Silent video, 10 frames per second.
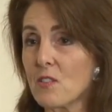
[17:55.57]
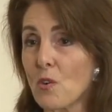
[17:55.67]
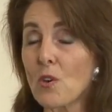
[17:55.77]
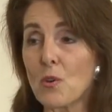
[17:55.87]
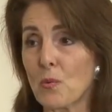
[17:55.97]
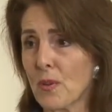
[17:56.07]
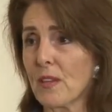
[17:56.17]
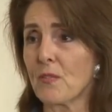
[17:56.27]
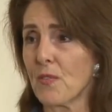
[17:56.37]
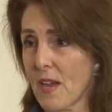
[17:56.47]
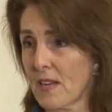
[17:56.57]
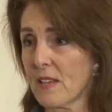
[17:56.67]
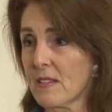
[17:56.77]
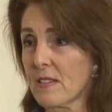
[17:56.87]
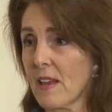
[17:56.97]
or who really fight
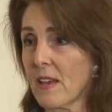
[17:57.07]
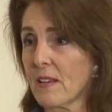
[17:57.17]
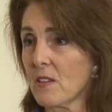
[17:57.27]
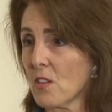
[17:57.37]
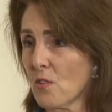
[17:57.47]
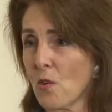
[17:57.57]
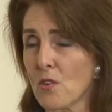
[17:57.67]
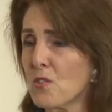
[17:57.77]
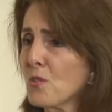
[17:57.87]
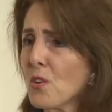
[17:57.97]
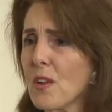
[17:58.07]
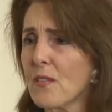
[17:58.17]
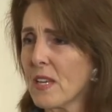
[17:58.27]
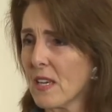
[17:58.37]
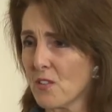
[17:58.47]
it, or who don't have
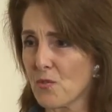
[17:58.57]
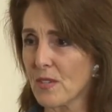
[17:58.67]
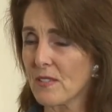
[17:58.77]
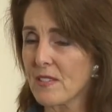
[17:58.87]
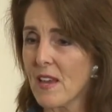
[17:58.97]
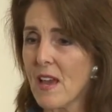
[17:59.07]
any interest.